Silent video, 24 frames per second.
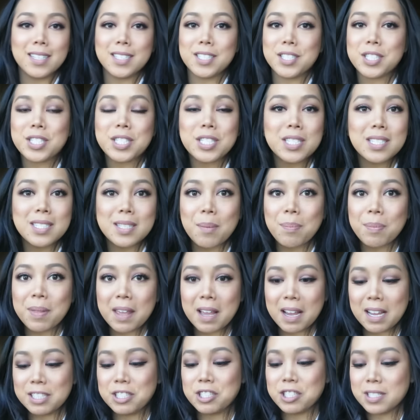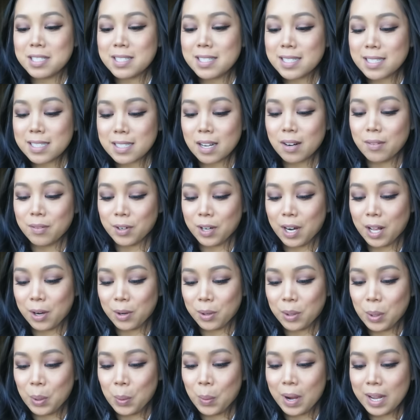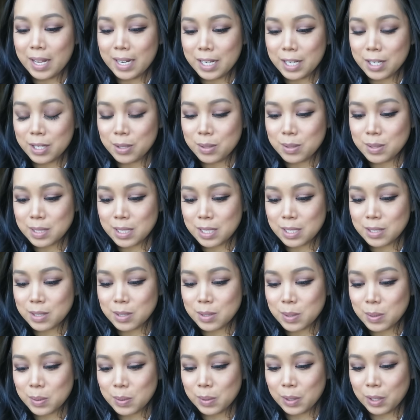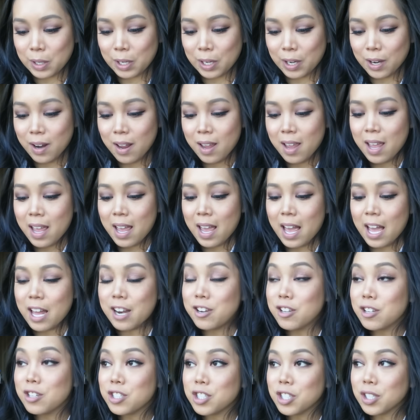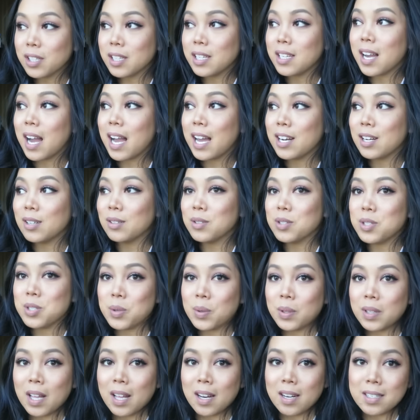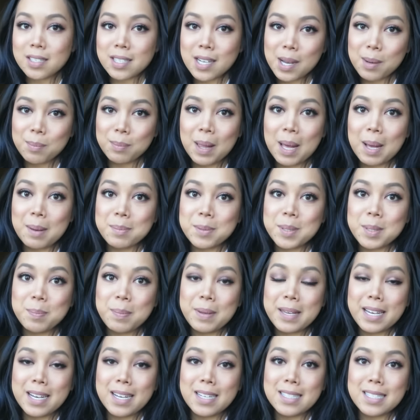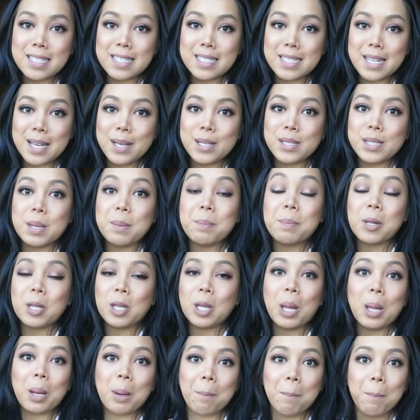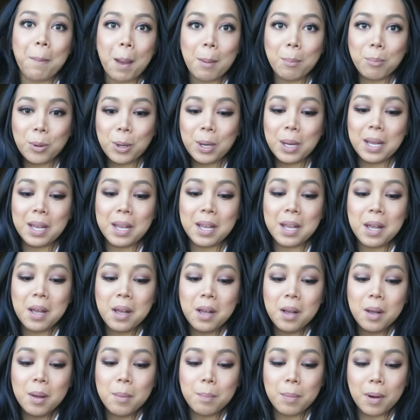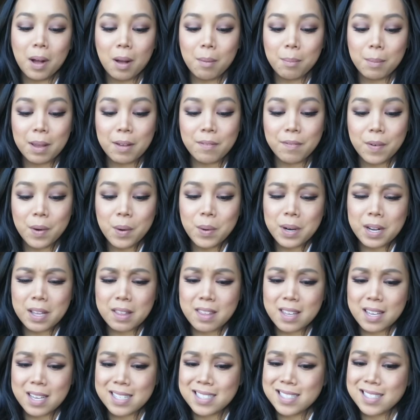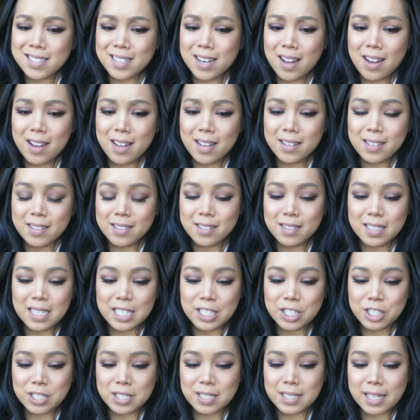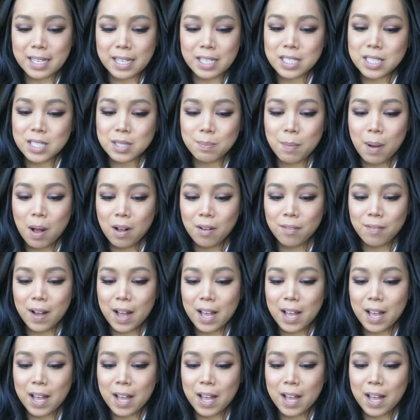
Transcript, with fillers: It's just something I just discovered. I don't know why I didn't use it sooner. And usually I don't do a lot of time lapse because it takes up a lot of memory. But on my phone, I think it's not, it's just like a small